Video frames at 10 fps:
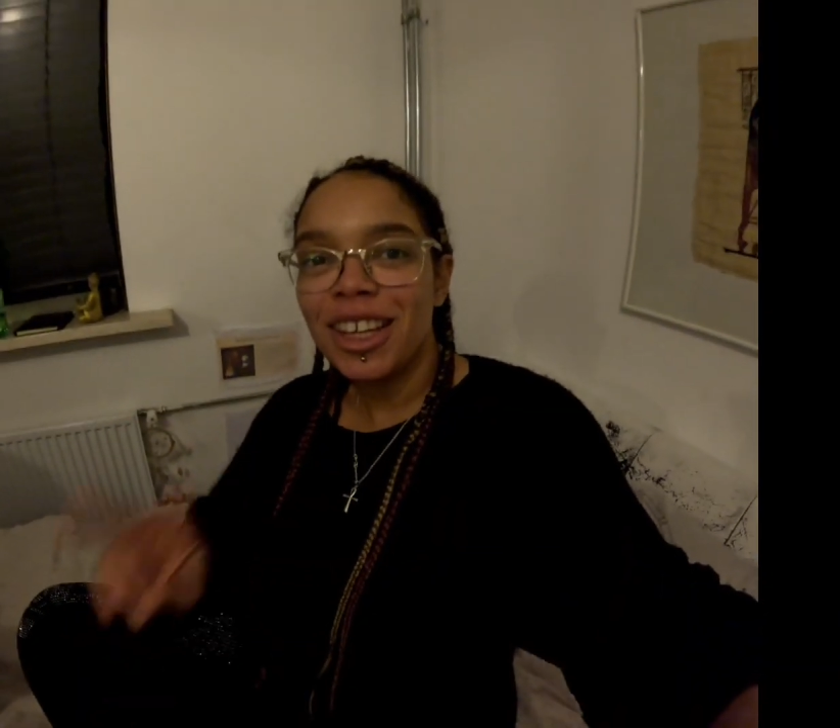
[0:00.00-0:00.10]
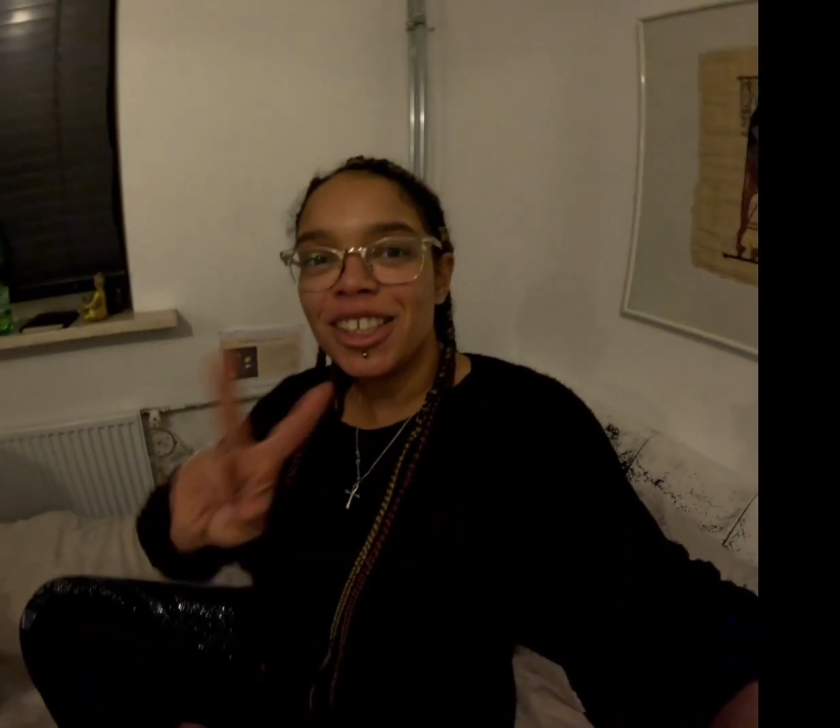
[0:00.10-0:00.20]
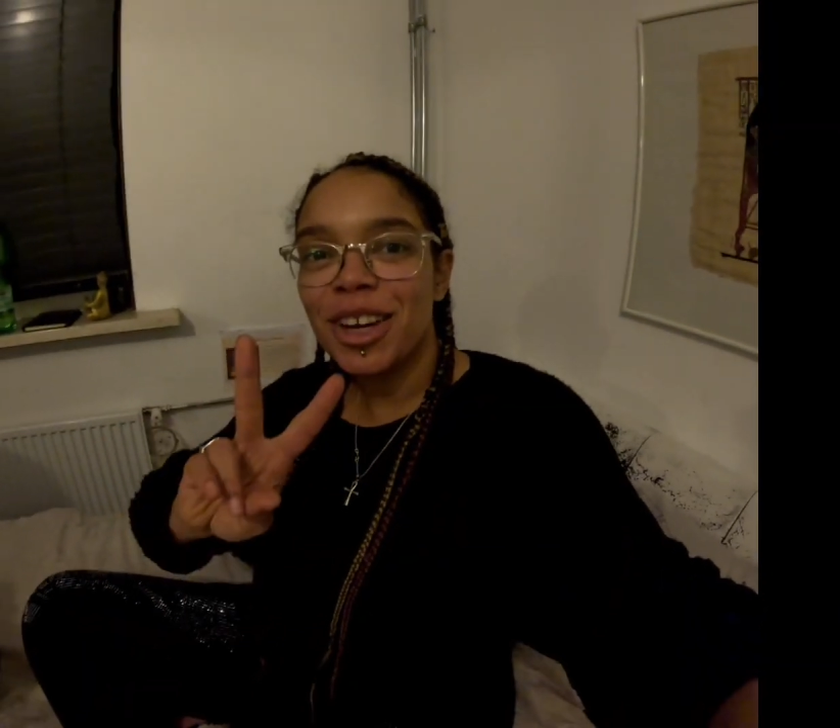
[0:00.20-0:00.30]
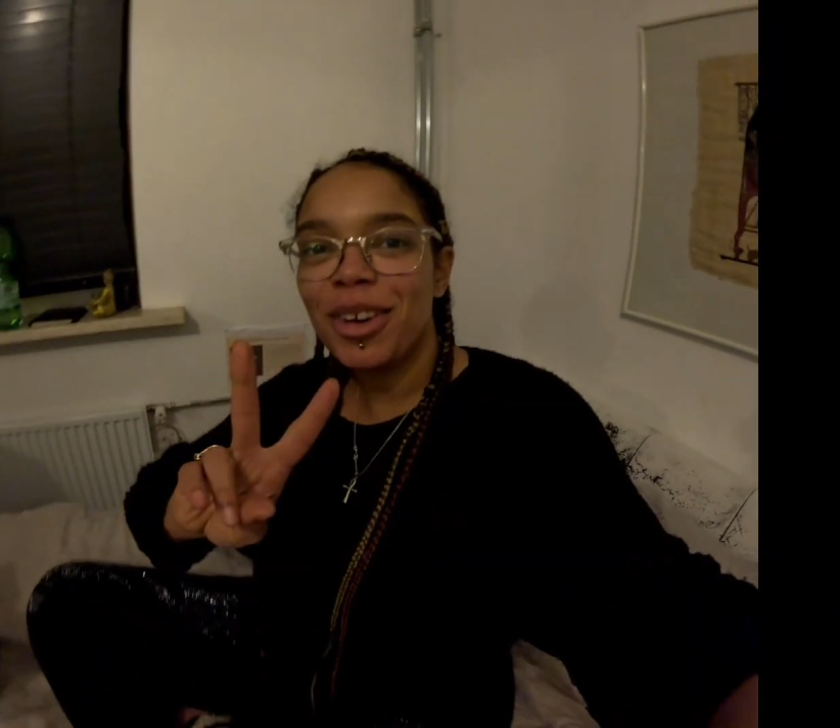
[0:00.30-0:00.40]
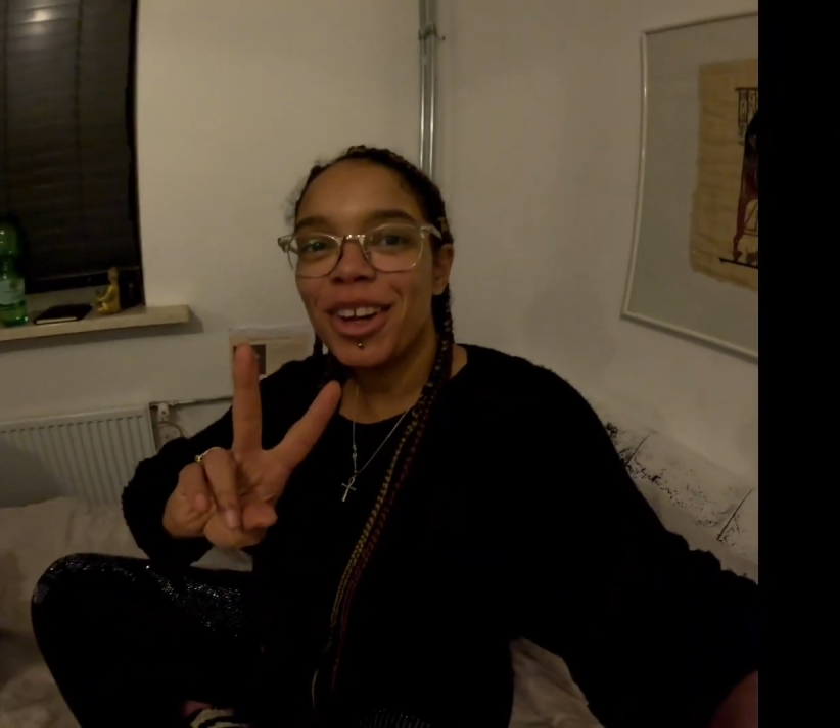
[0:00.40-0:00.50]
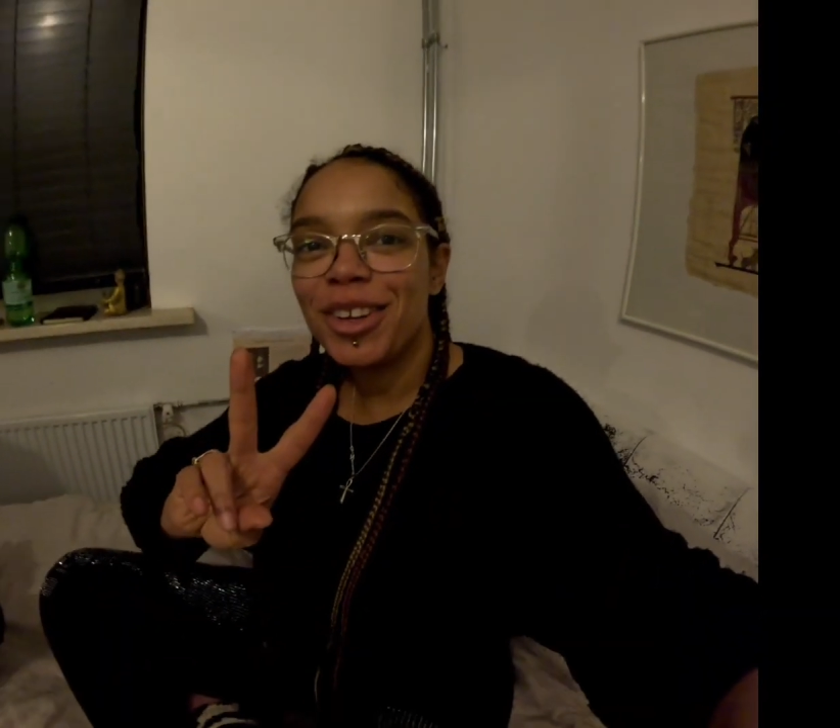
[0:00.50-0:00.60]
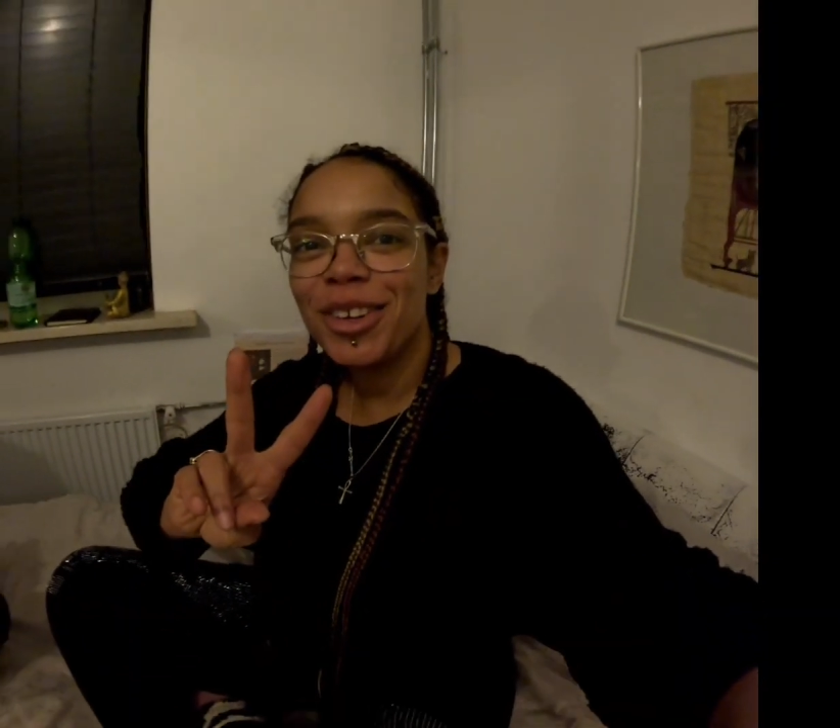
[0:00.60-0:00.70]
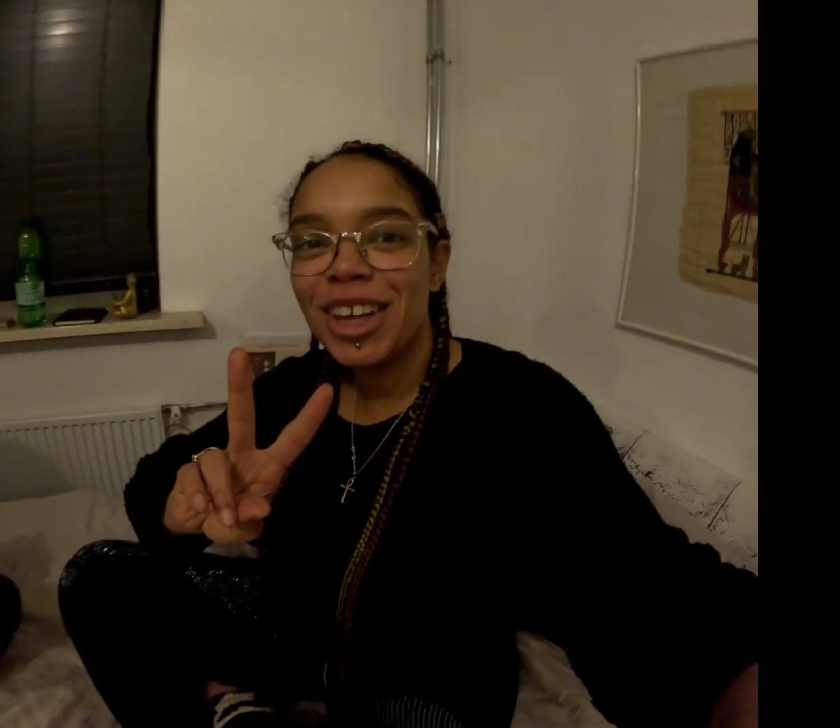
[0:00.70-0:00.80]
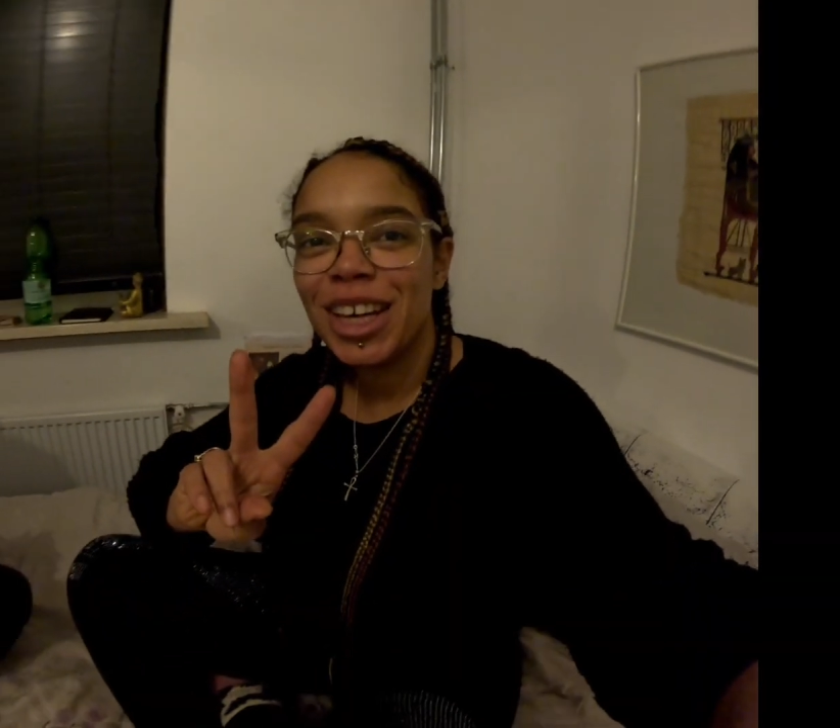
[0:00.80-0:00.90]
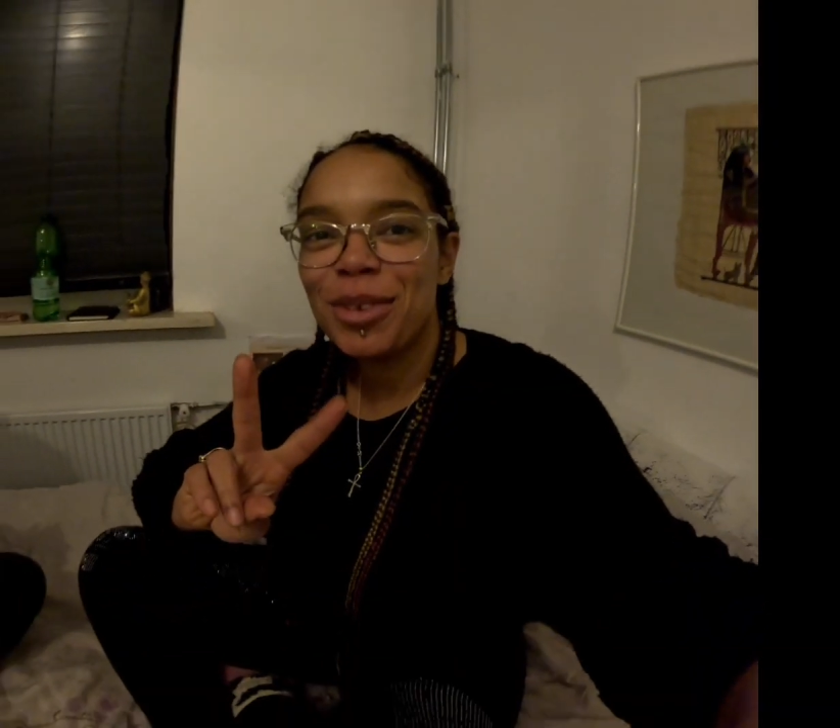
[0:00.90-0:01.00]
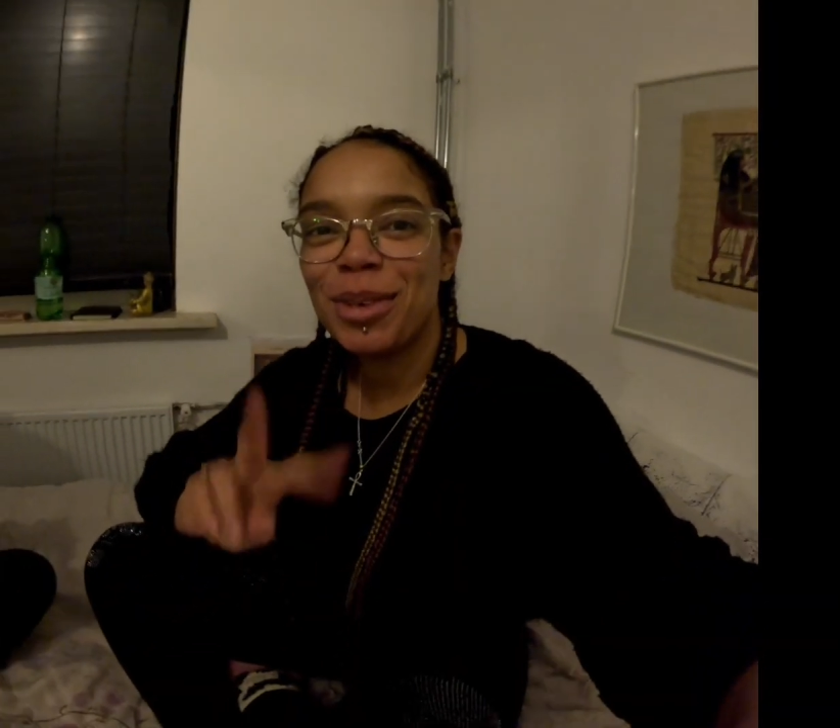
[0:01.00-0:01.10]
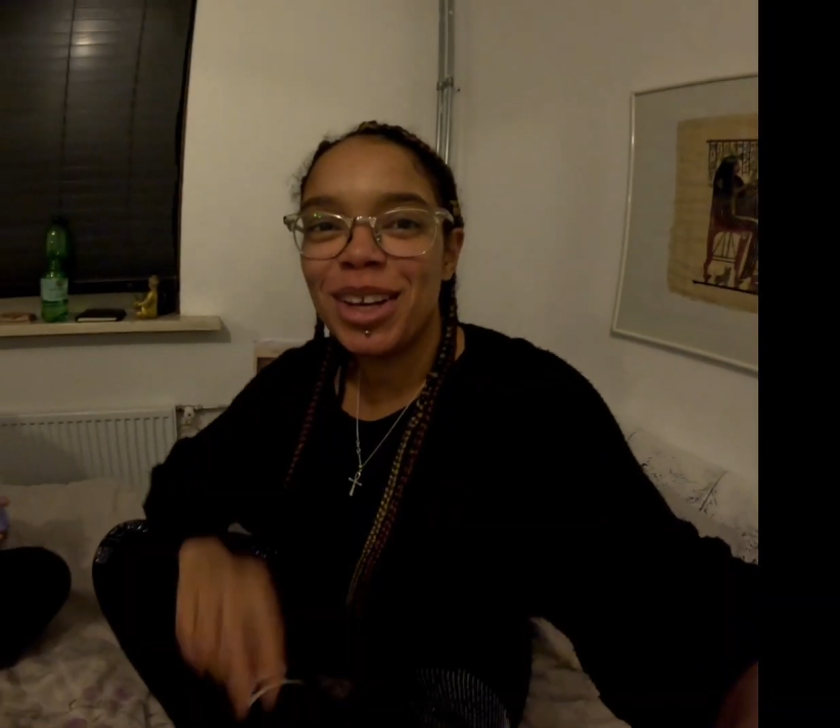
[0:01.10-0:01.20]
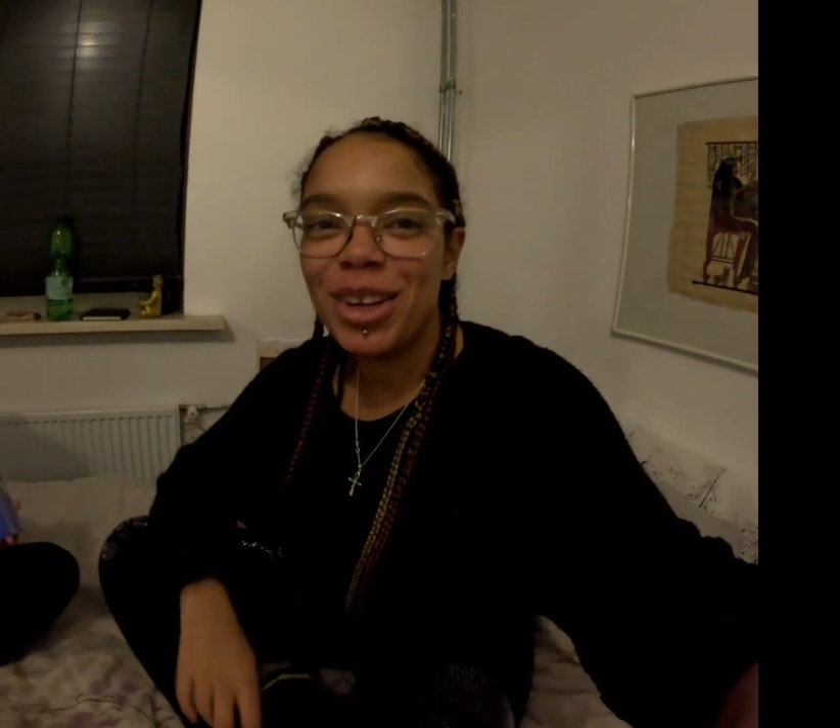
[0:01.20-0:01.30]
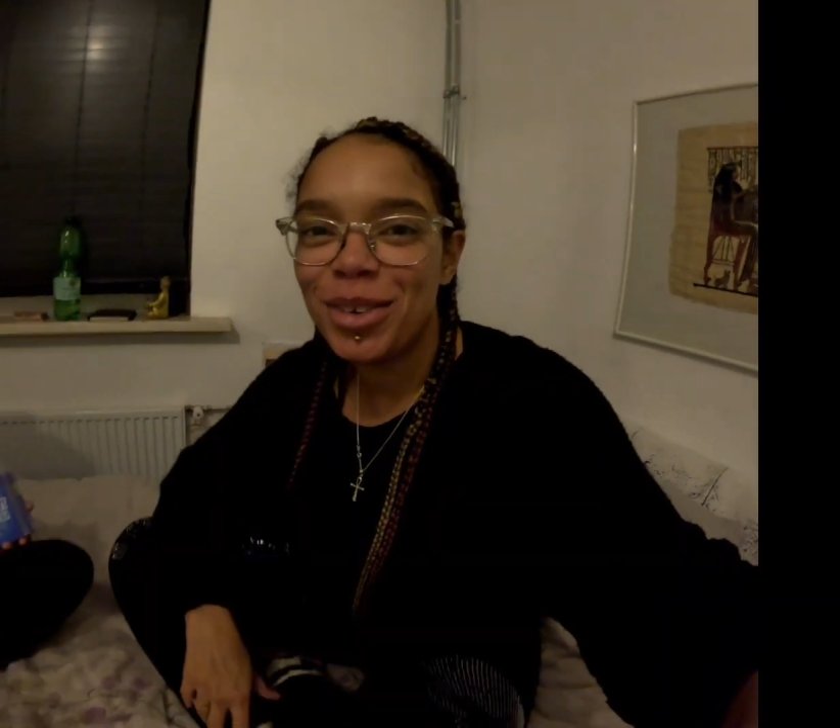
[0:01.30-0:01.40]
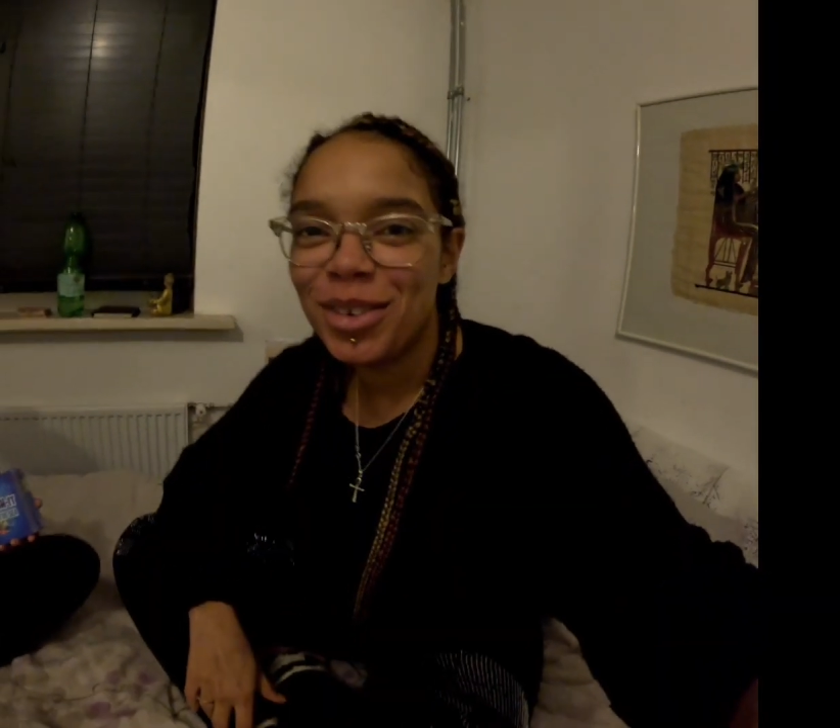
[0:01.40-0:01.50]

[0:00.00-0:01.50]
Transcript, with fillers: Cheri Addo here with a new